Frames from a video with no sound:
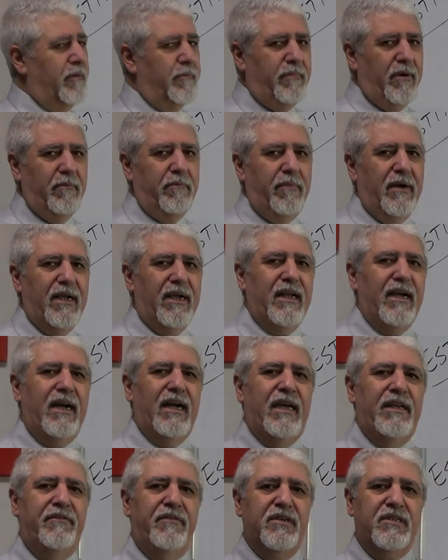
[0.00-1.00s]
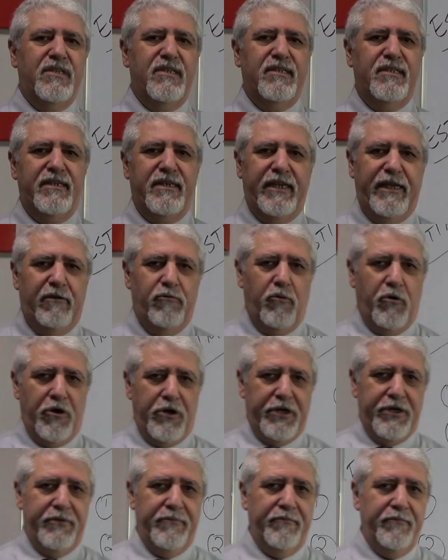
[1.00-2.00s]
the PMBOK guide versus the real
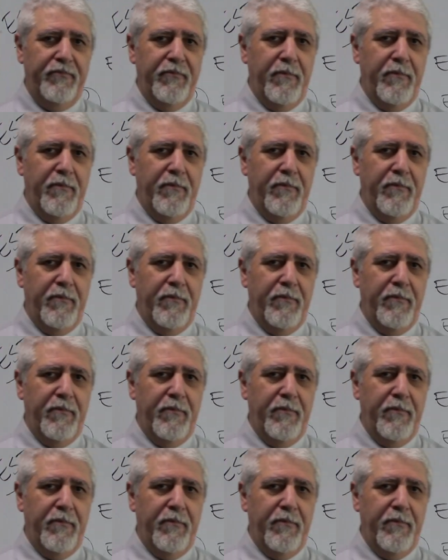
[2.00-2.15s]
world,